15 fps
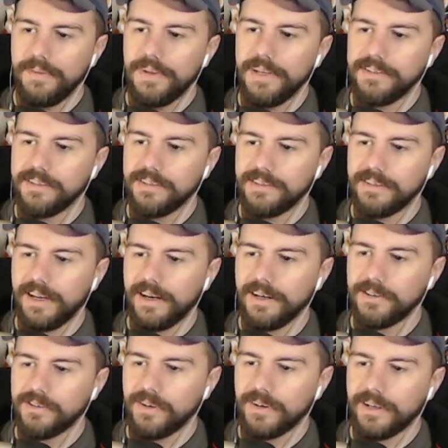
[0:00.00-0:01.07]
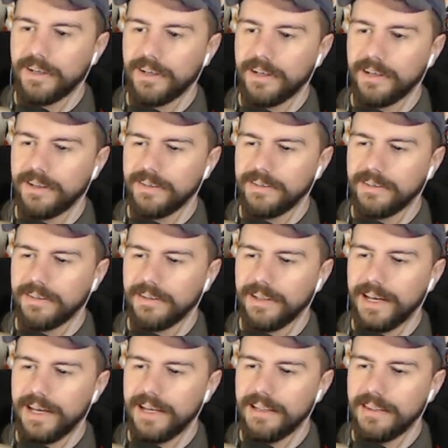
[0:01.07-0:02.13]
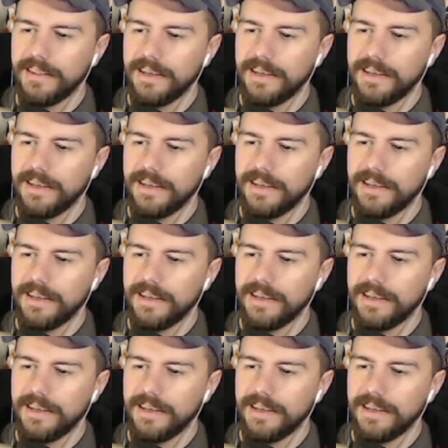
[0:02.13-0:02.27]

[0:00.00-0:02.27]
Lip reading: These ensnares are gonna delay